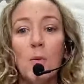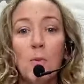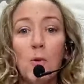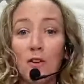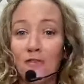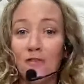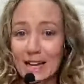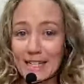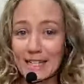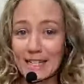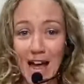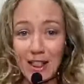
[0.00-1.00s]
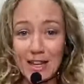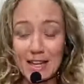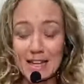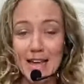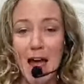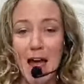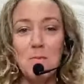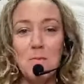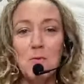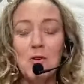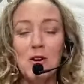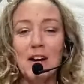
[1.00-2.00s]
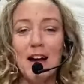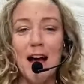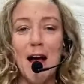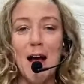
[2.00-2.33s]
more vitality and more